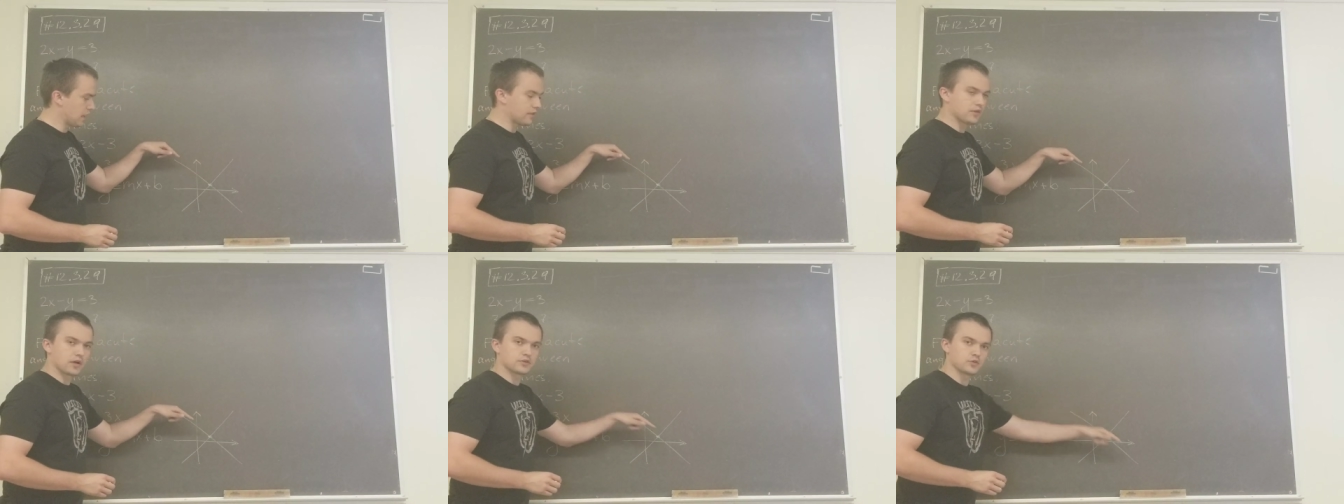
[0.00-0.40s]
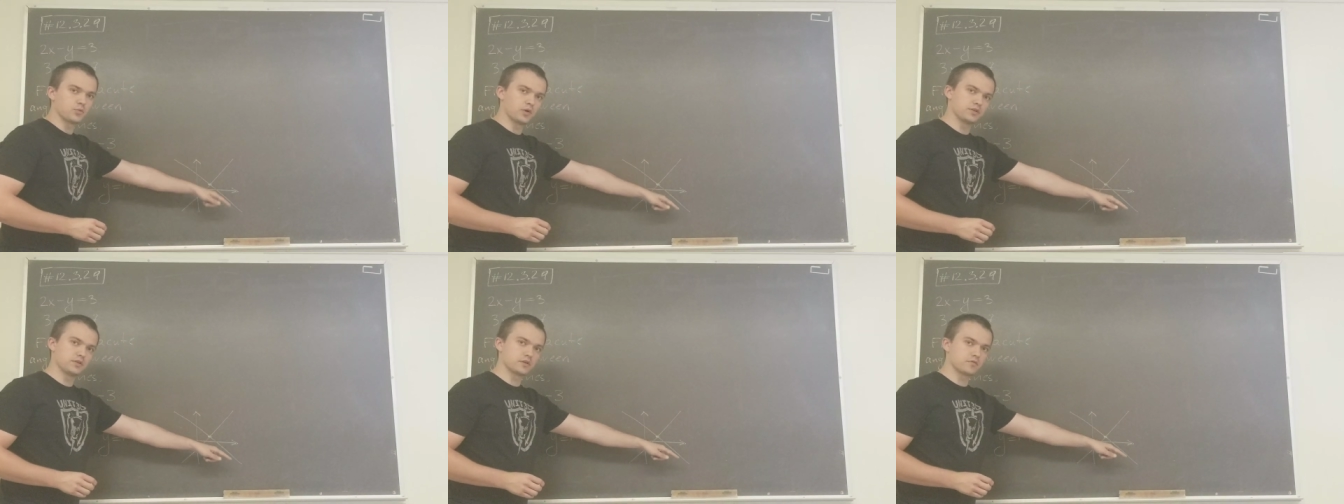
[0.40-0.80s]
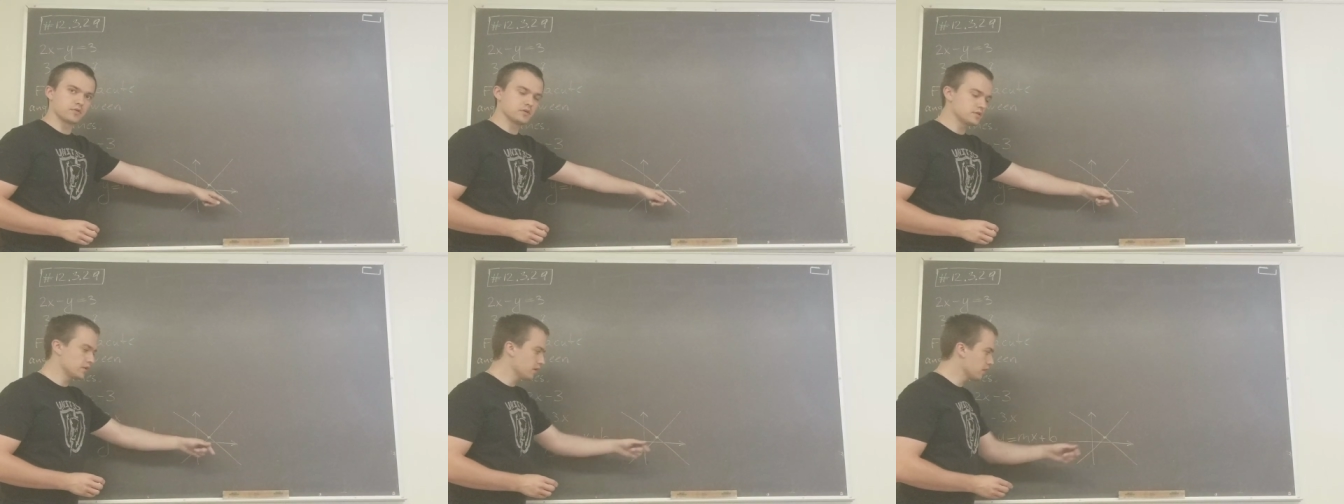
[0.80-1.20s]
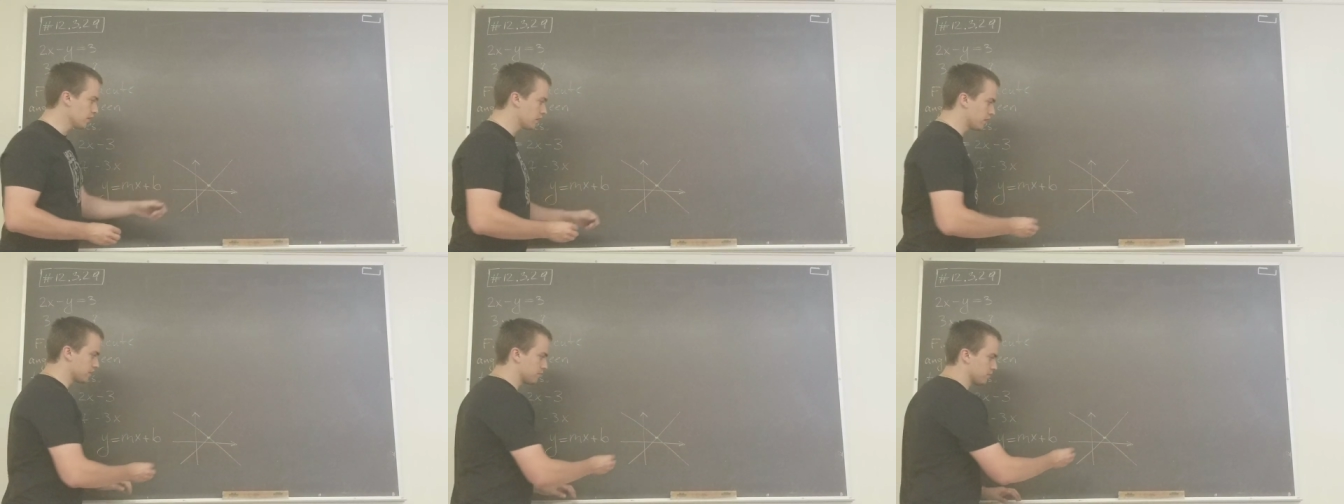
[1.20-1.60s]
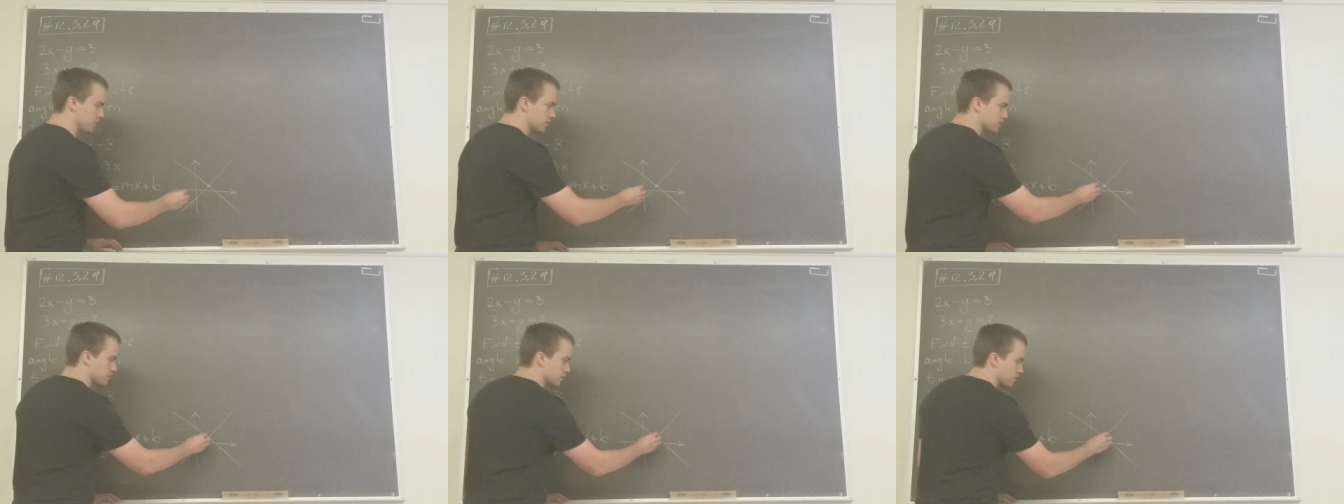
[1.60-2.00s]
another one decreasing, it
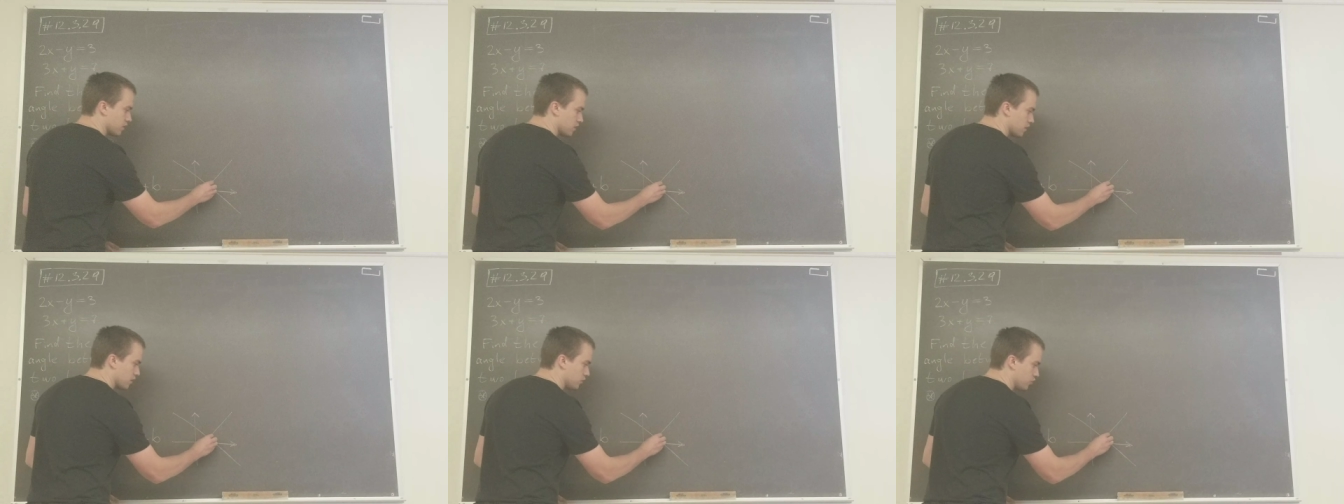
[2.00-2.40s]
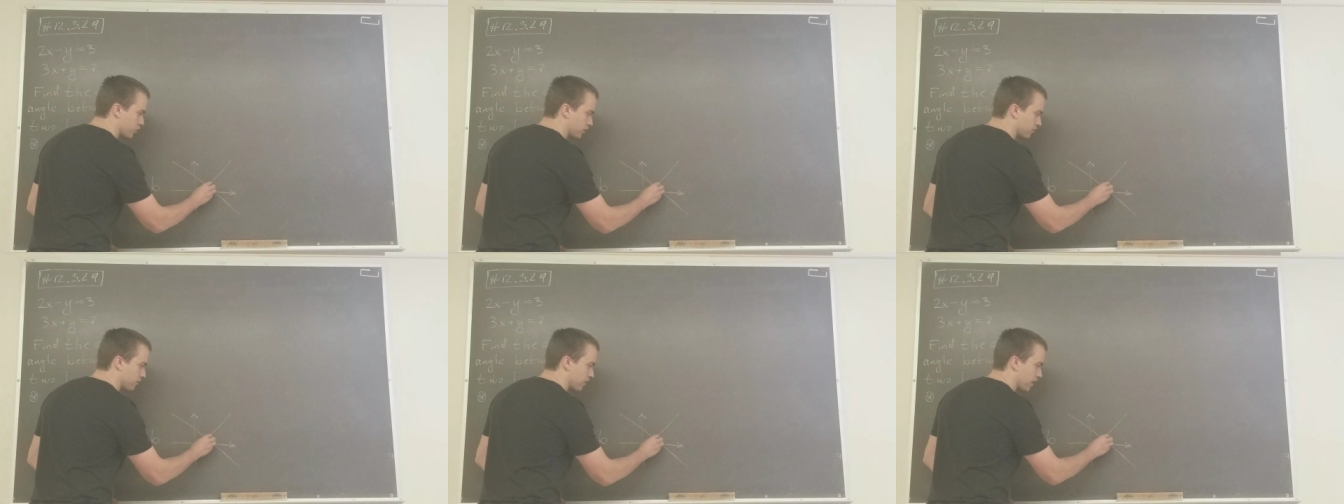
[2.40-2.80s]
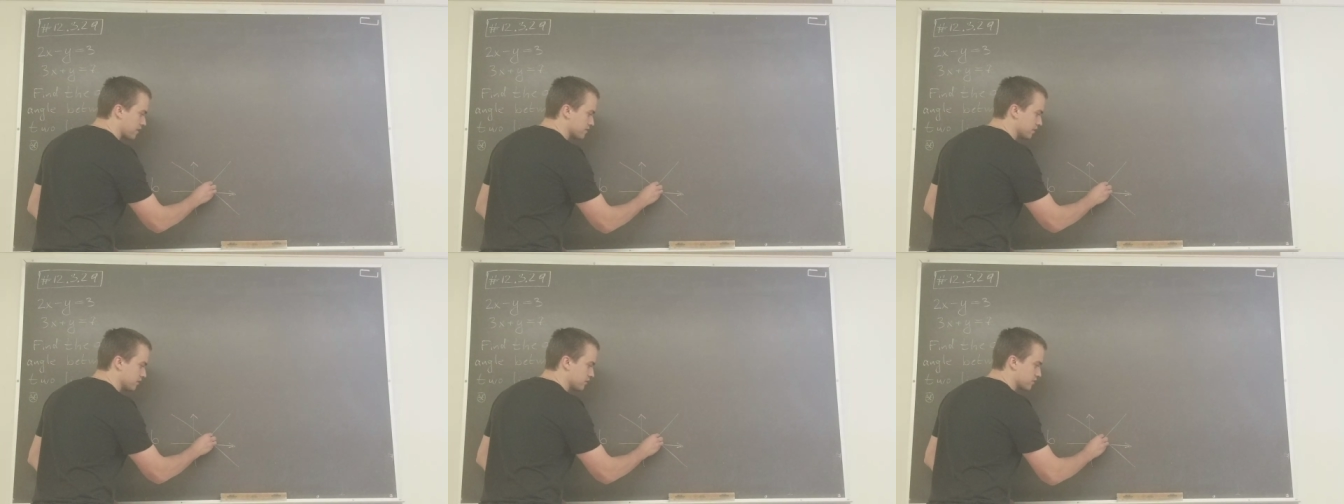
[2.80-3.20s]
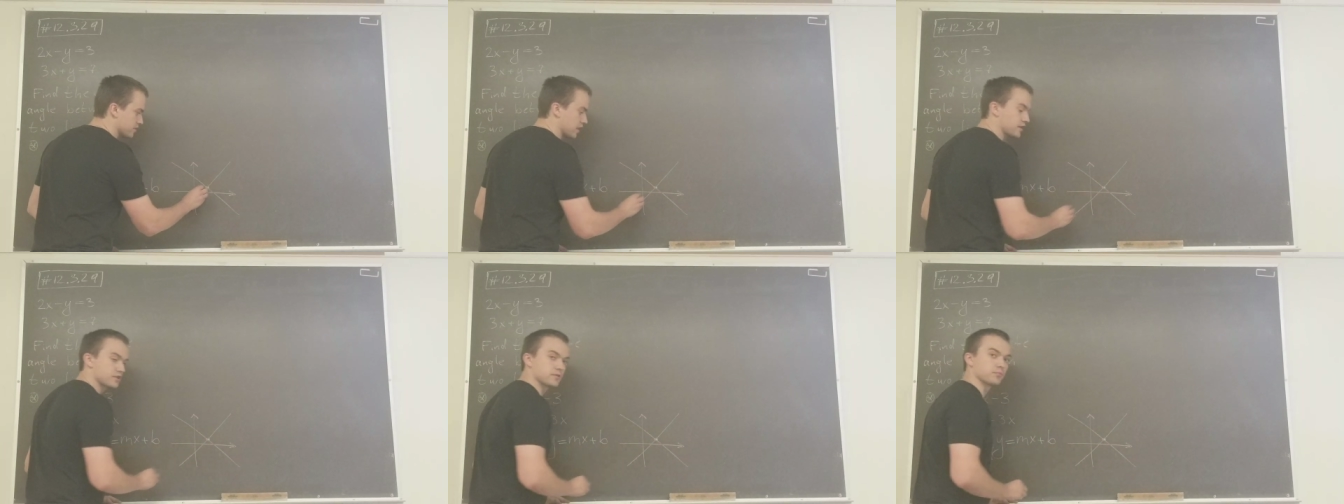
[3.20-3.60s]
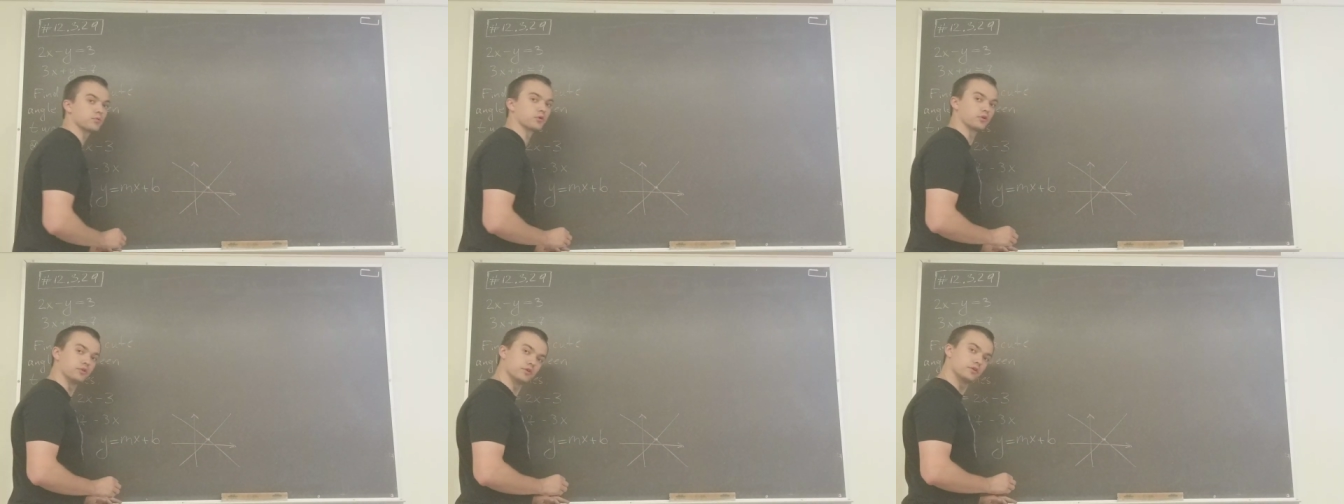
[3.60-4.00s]
means you can find the intersection
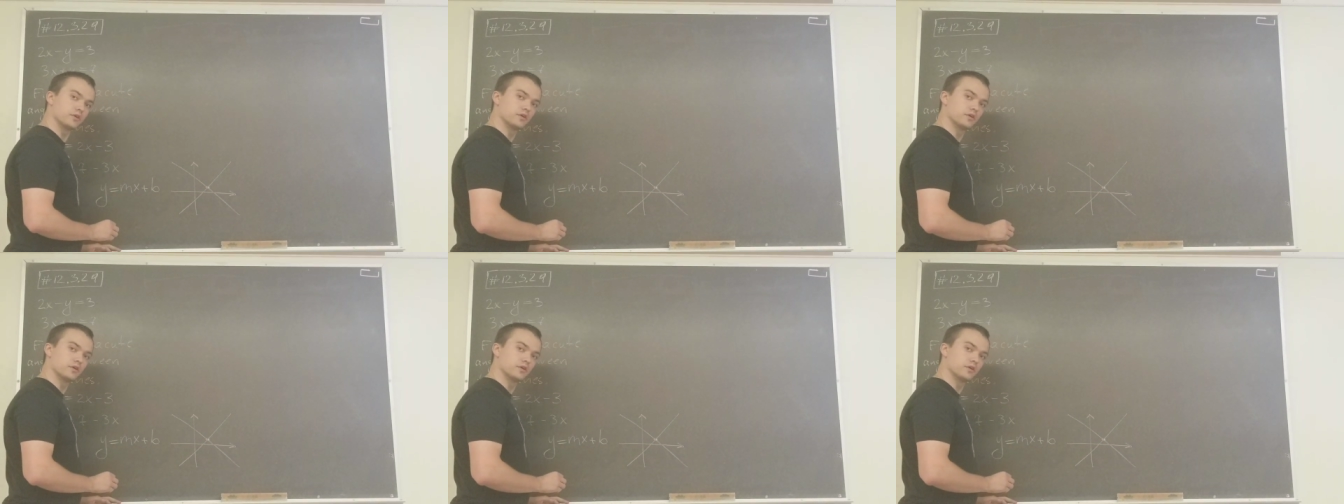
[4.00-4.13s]
point.